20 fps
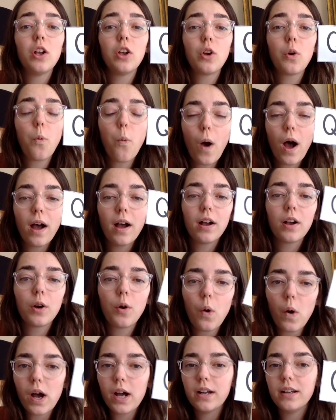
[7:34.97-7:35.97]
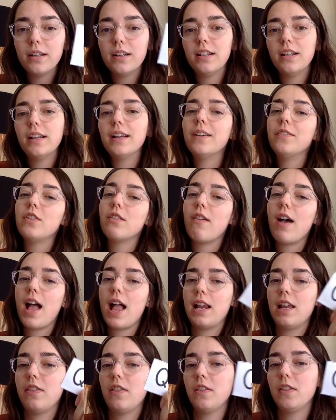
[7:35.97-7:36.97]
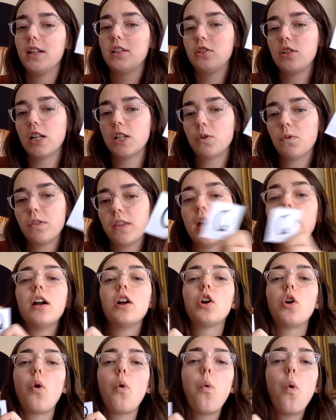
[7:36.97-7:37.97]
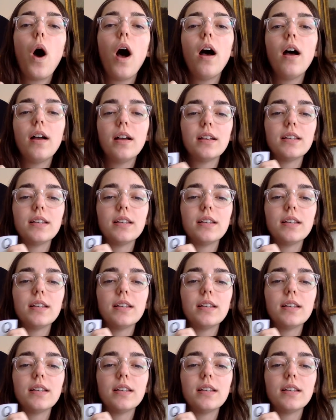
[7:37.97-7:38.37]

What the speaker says: Qua, qua. If you have anything that starts with the qua